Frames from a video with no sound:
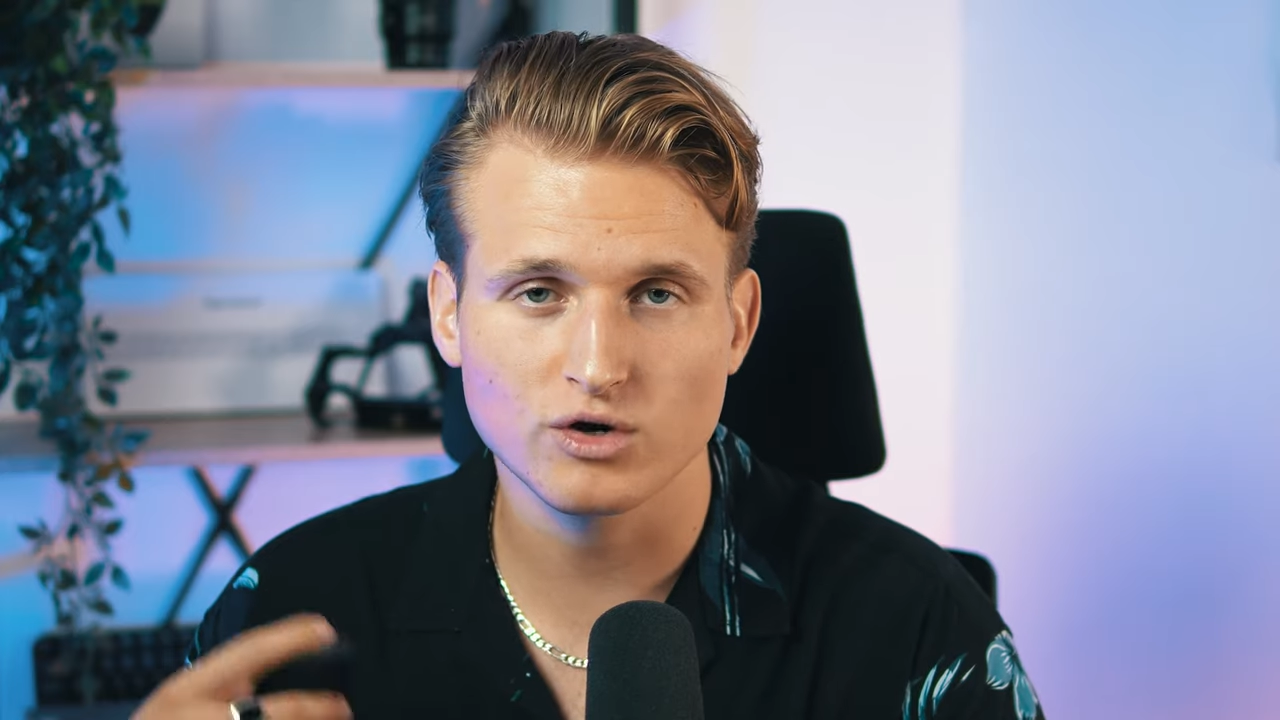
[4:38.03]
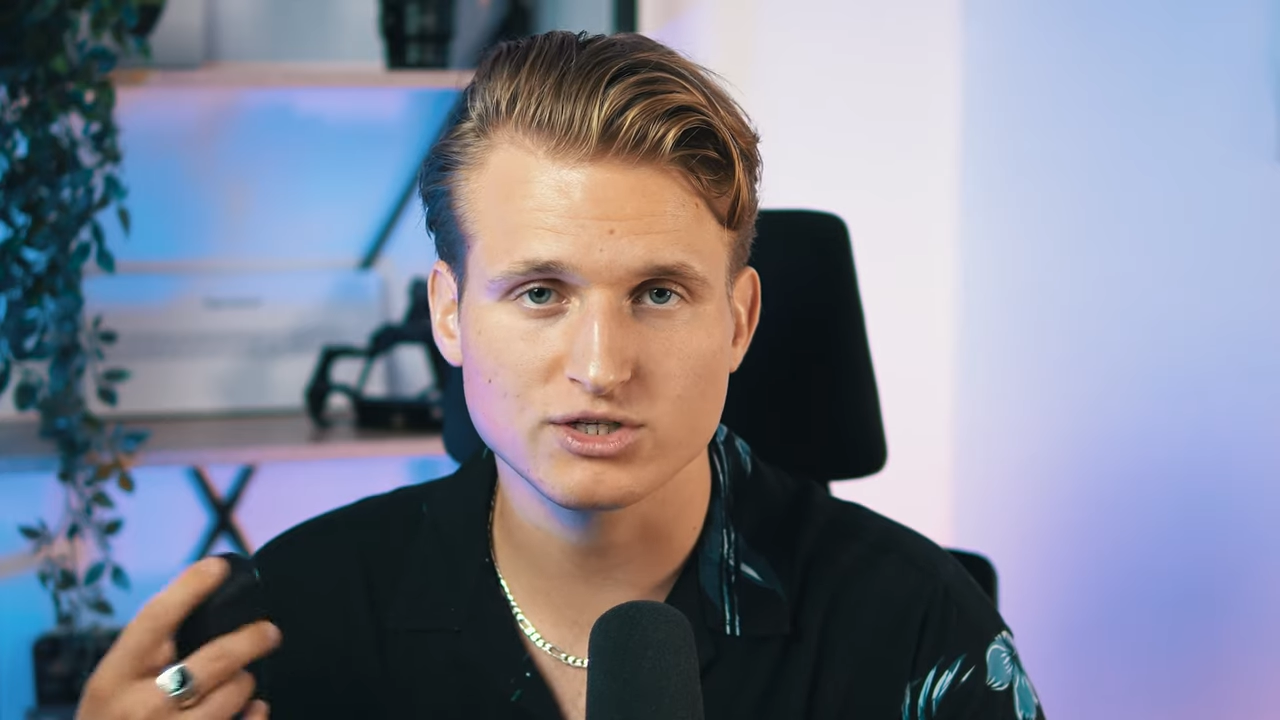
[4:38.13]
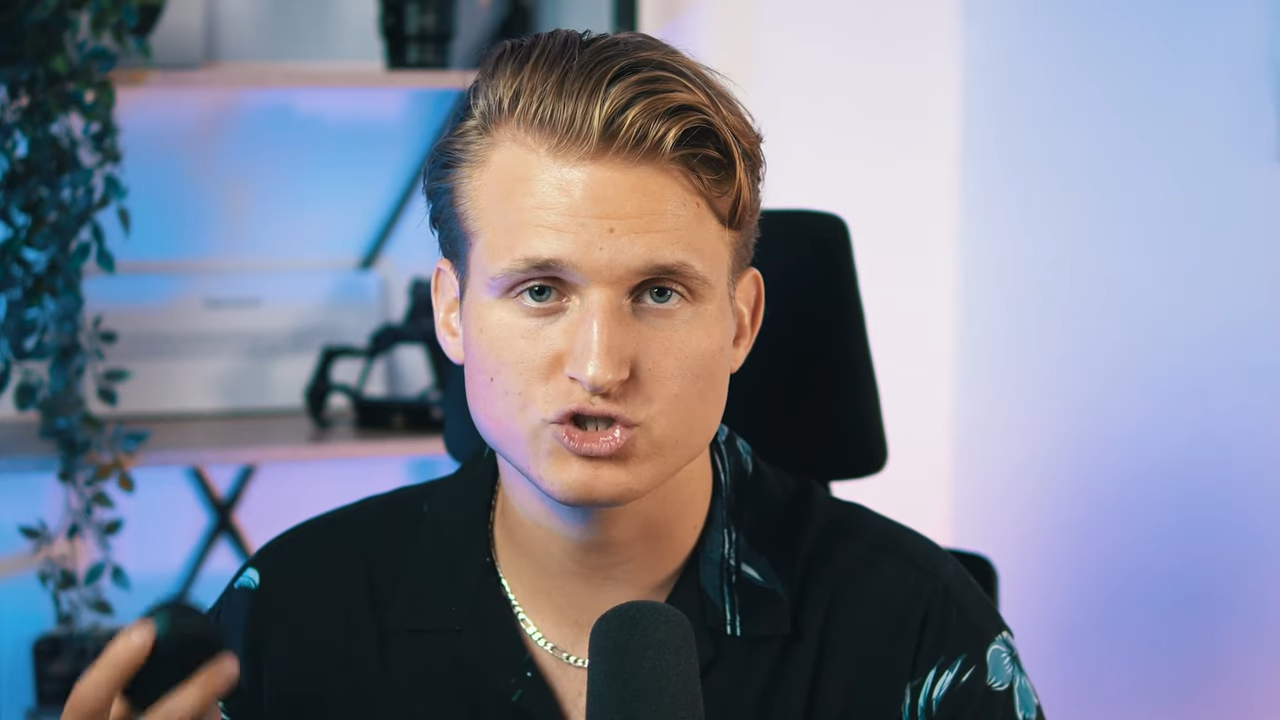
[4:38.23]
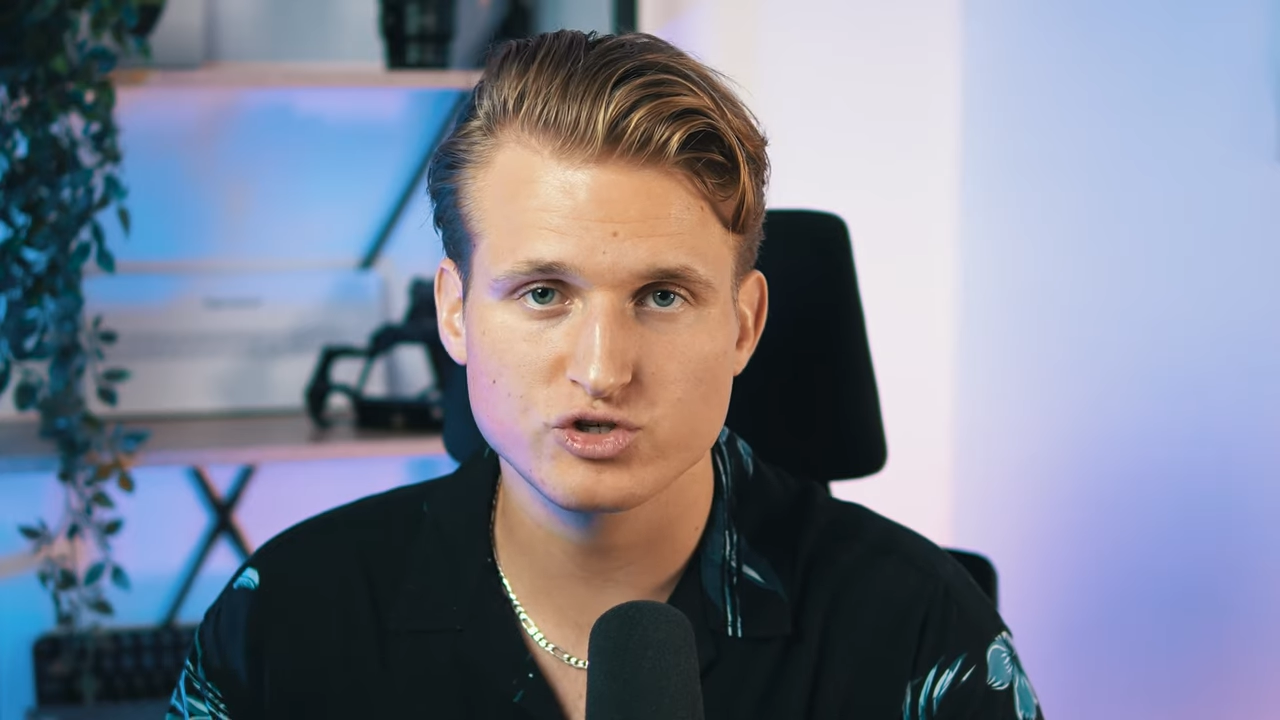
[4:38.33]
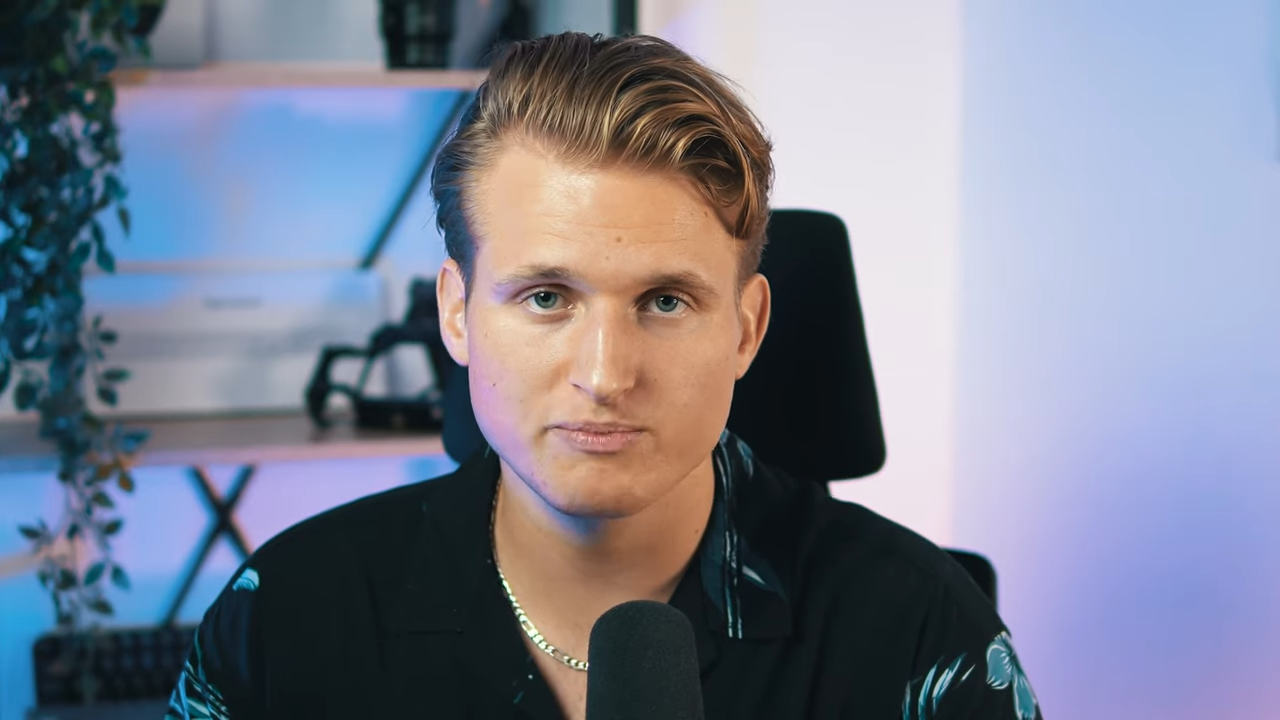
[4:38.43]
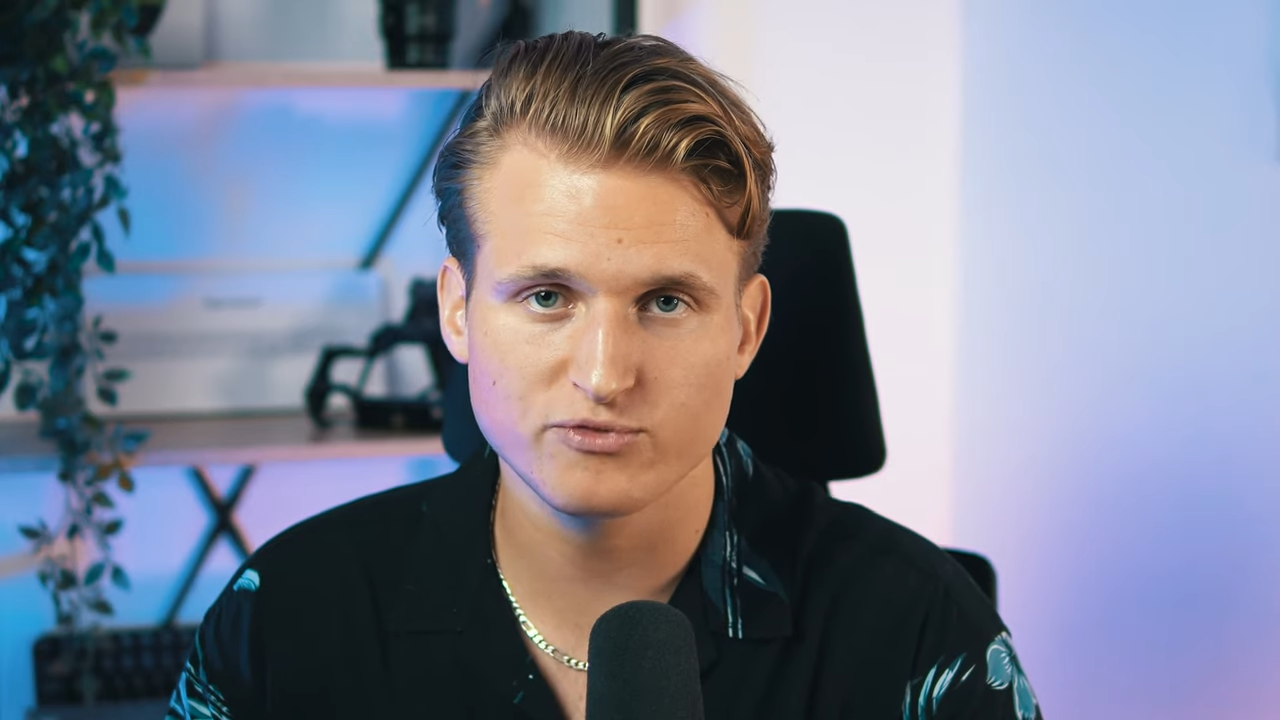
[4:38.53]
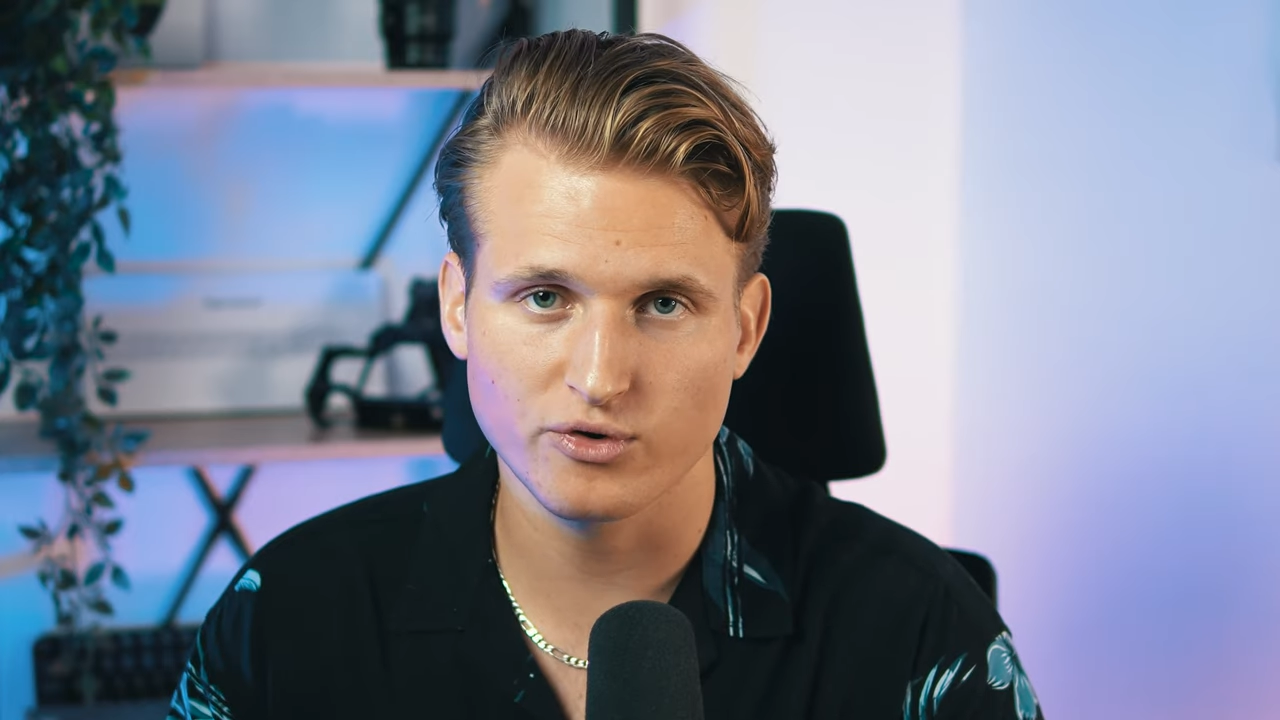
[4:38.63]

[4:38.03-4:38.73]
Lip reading: on a trip,